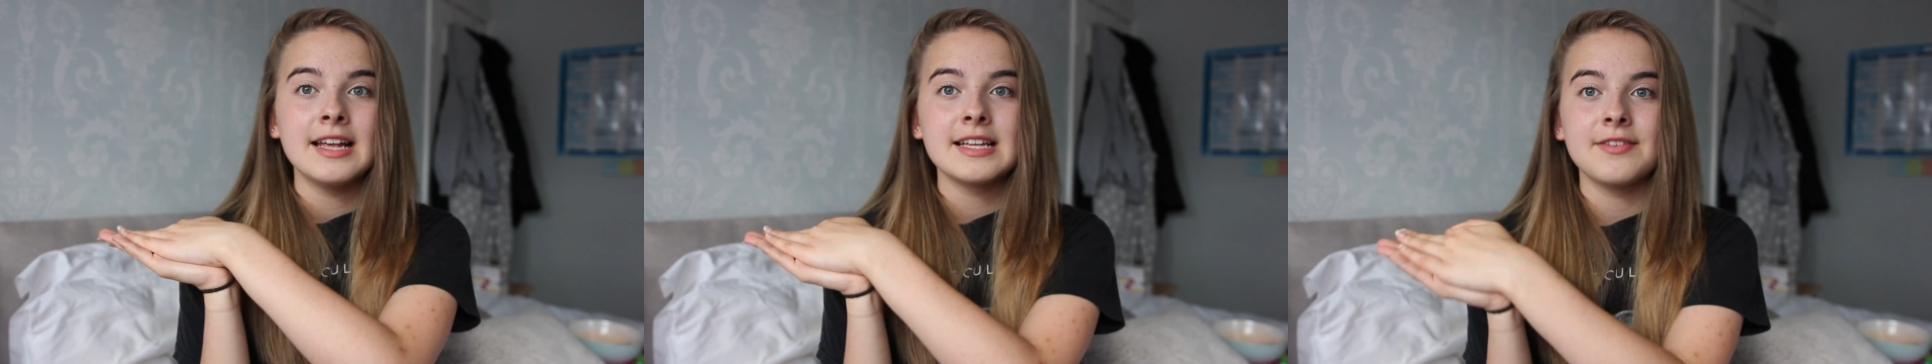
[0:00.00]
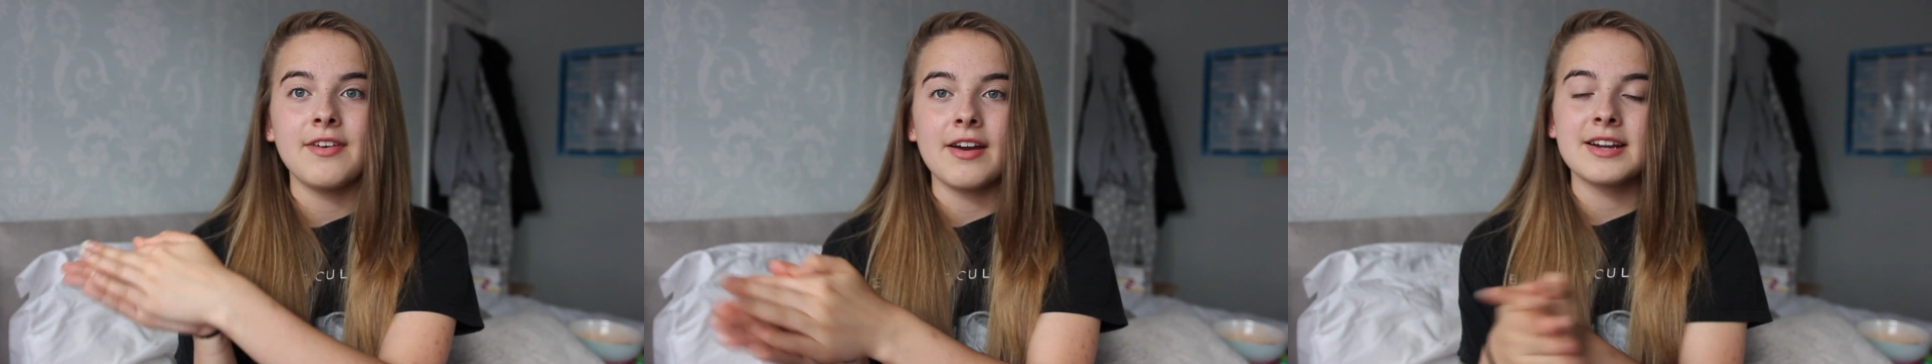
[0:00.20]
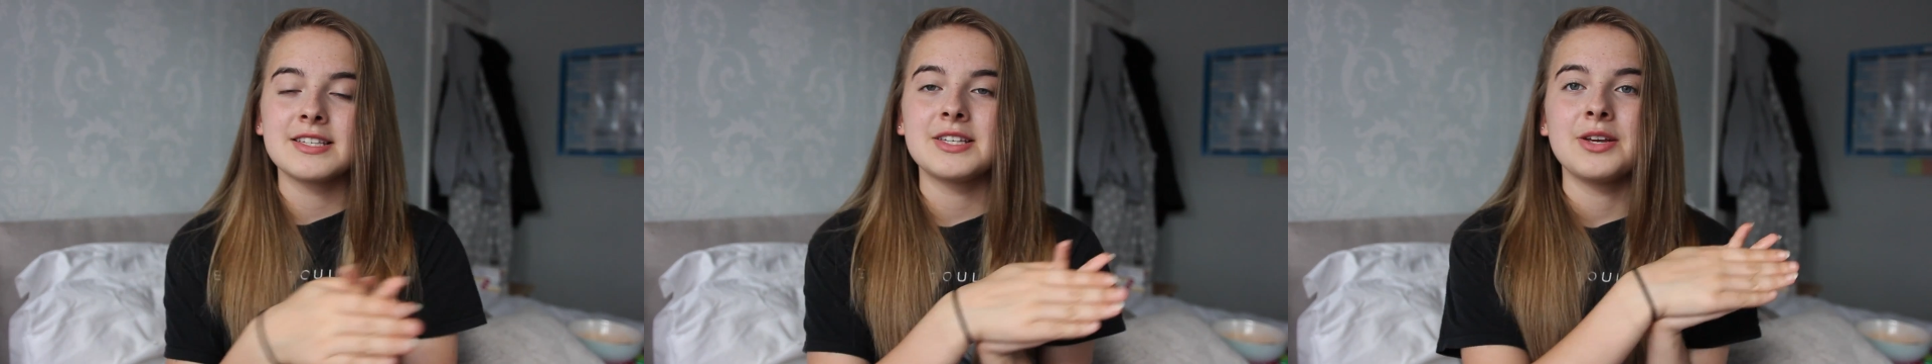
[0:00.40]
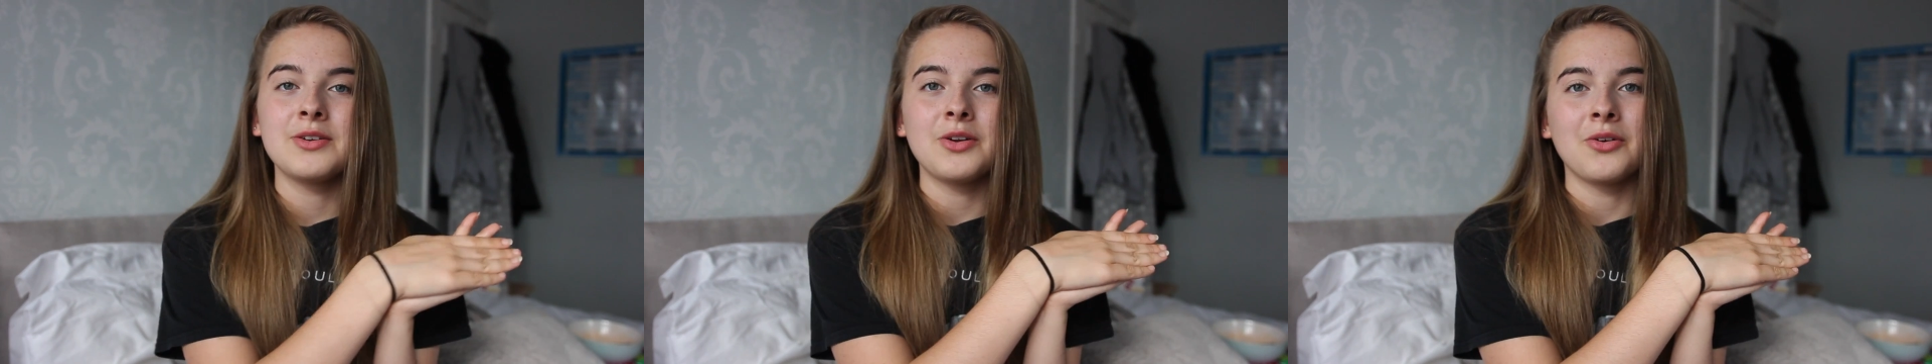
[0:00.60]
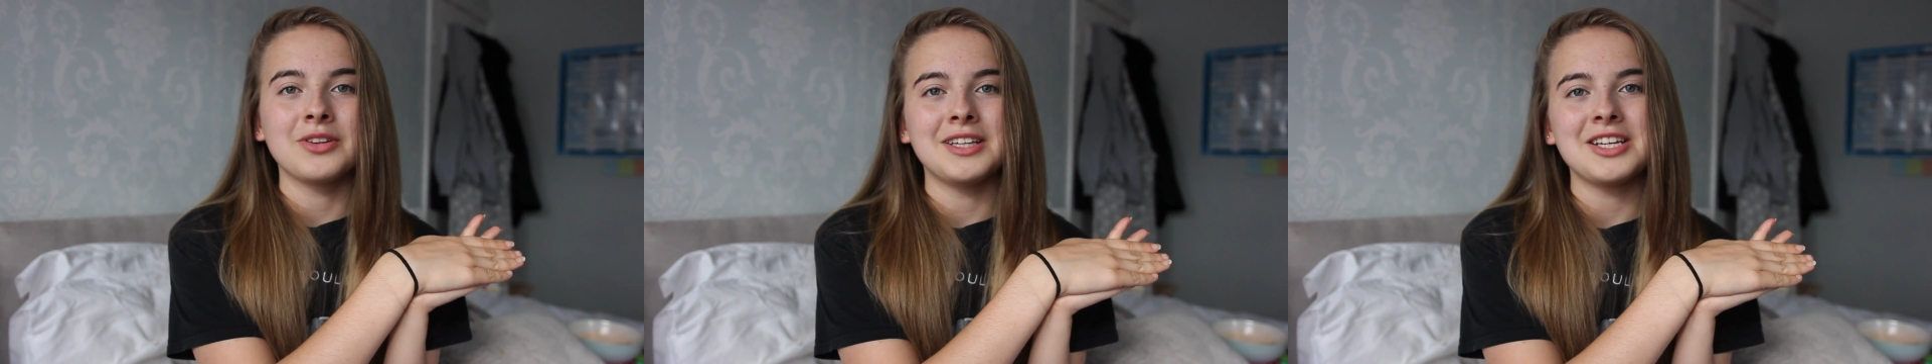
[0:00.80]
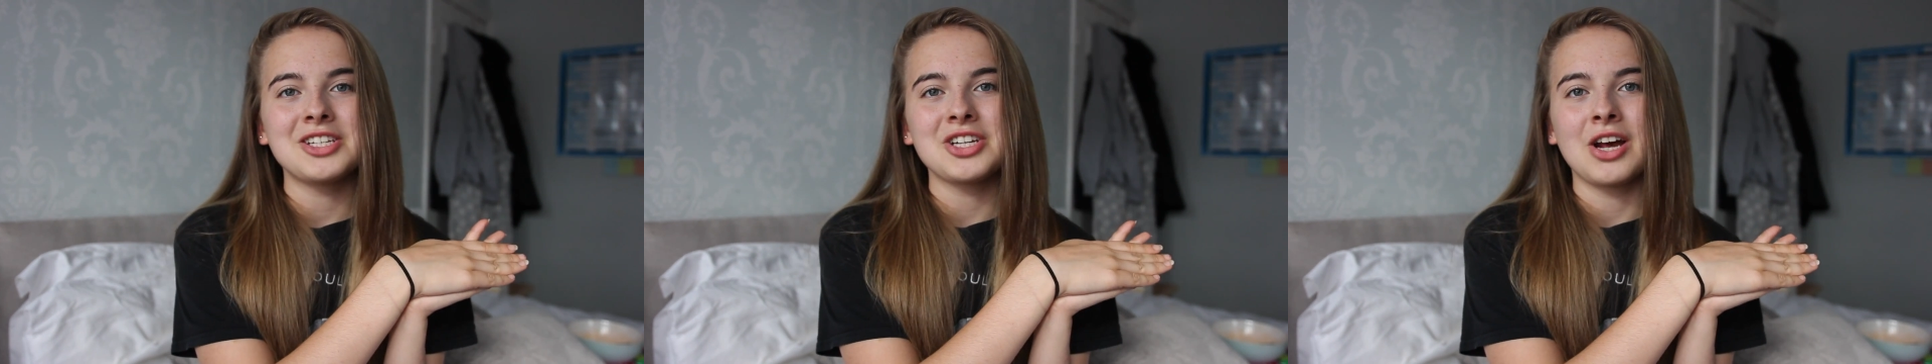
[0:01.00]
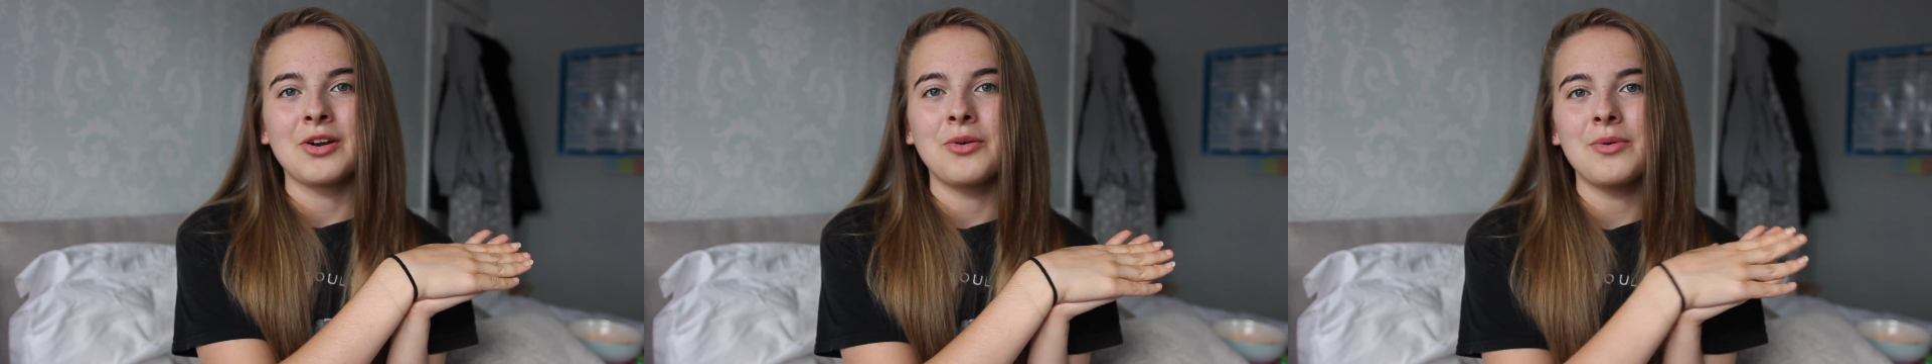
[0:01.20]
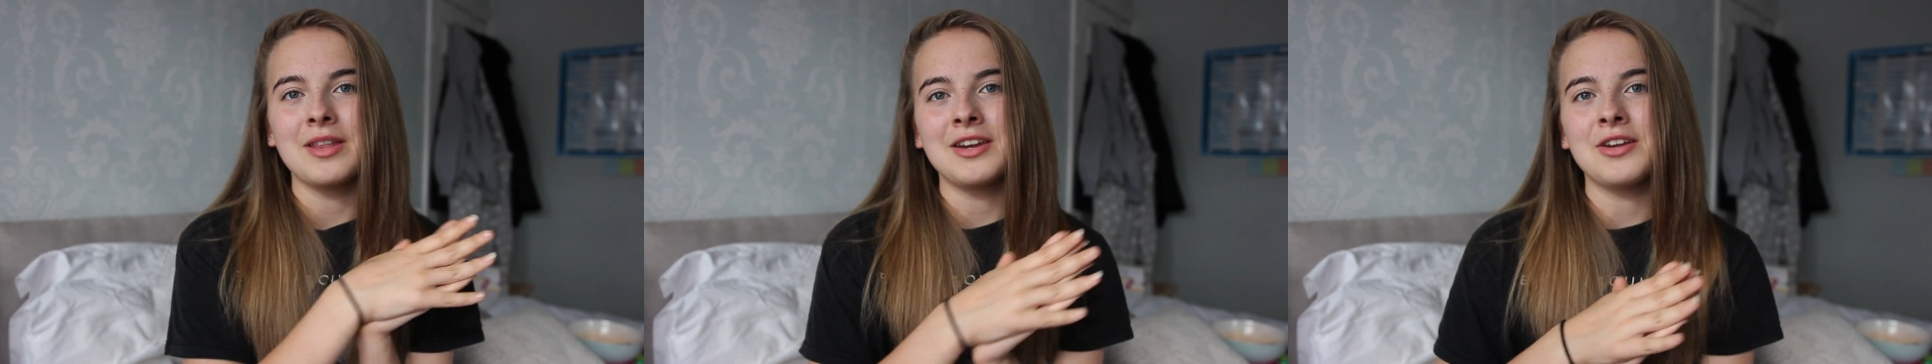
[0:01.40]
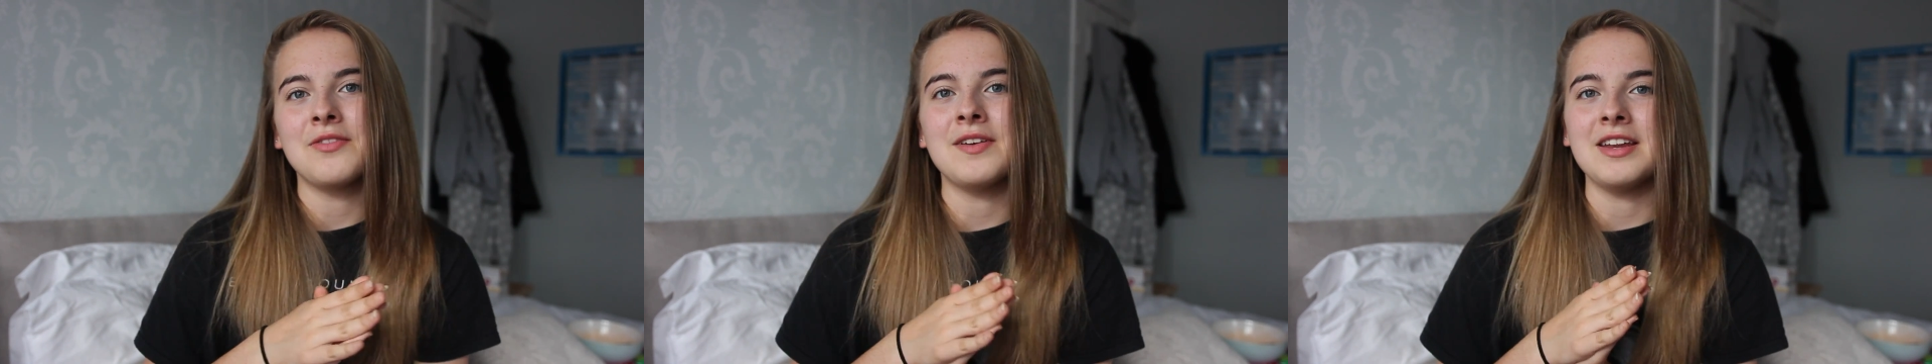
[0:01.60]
very soon on this channel with a new